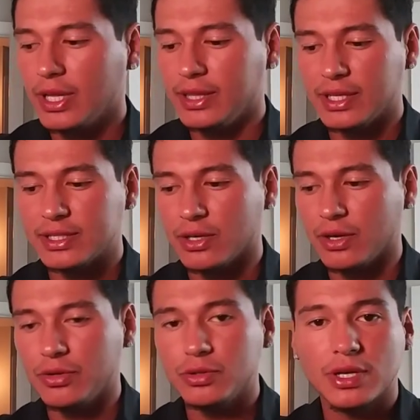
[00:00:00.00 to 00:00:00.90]
they tell
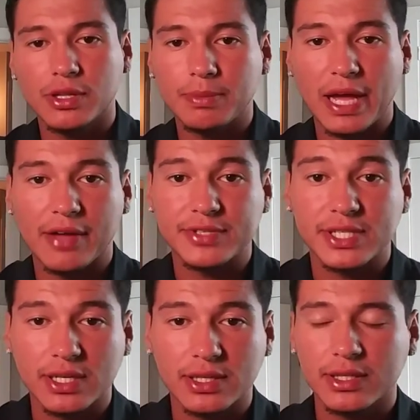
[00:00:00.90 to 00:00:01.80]
you tell them I have
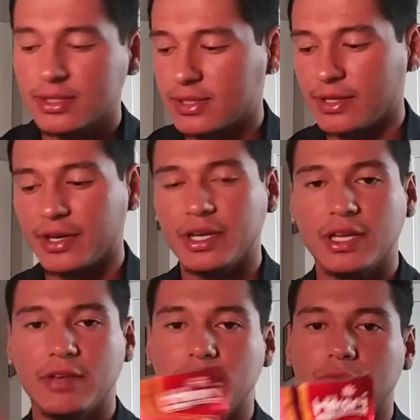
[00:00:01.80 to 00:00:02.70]
cichlids. They're gonna
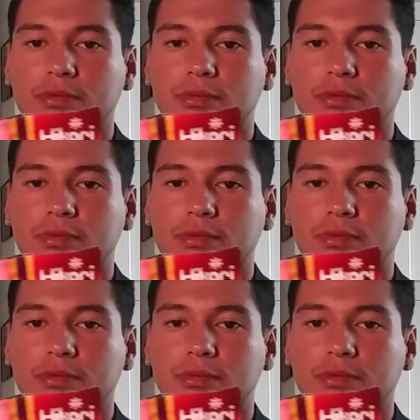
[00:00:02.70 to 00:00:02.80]
give you